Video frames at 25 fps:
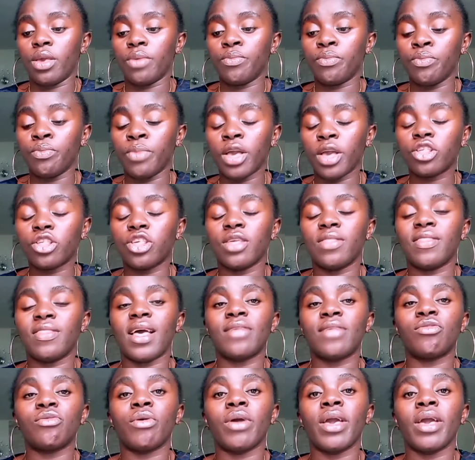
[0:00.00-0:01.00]
make sure
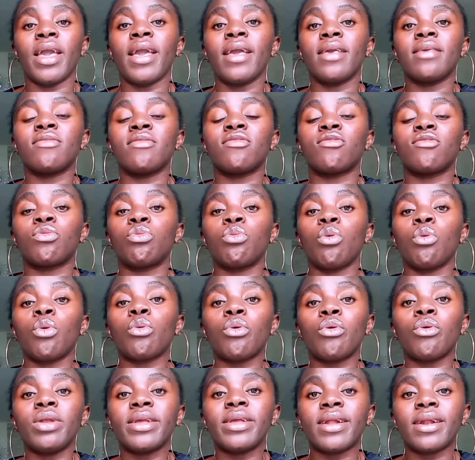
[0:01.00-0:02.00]
that your hair is thoroughly
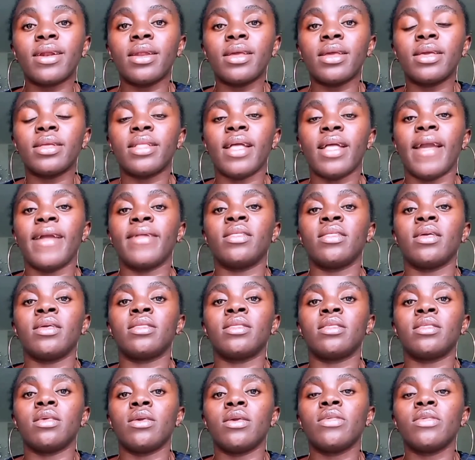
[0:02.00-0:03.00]
thoroughly clean and
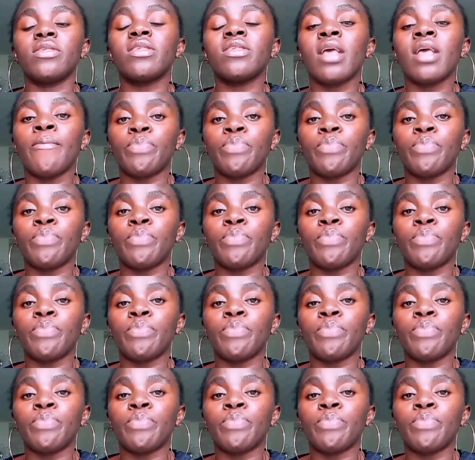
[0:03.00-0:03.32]
it is